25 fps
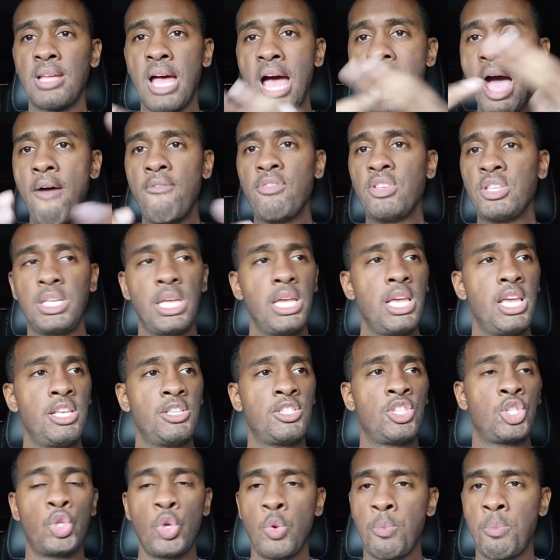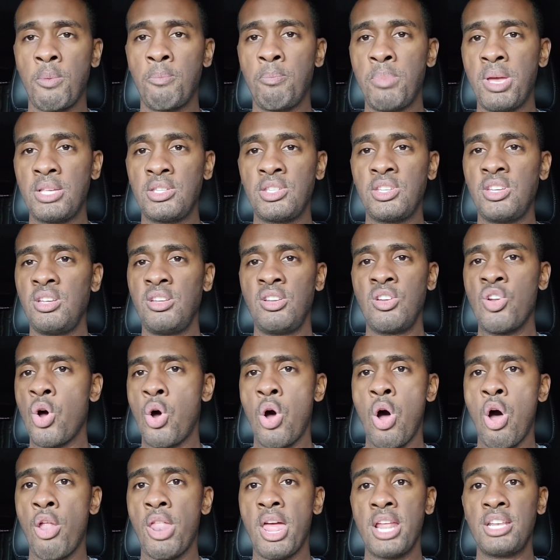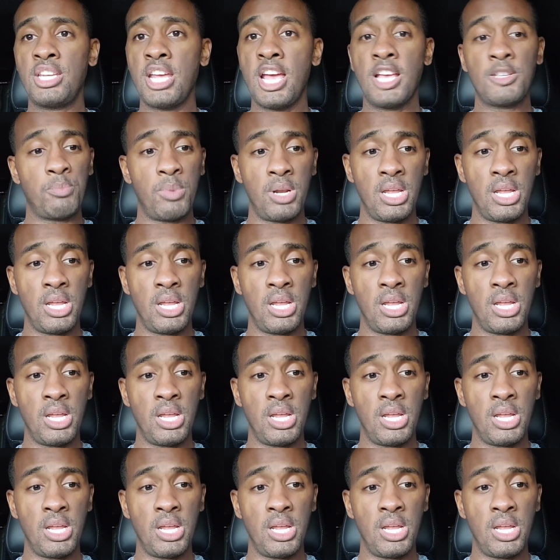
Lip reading: Obviously, he's super busy, you know, all that jazz,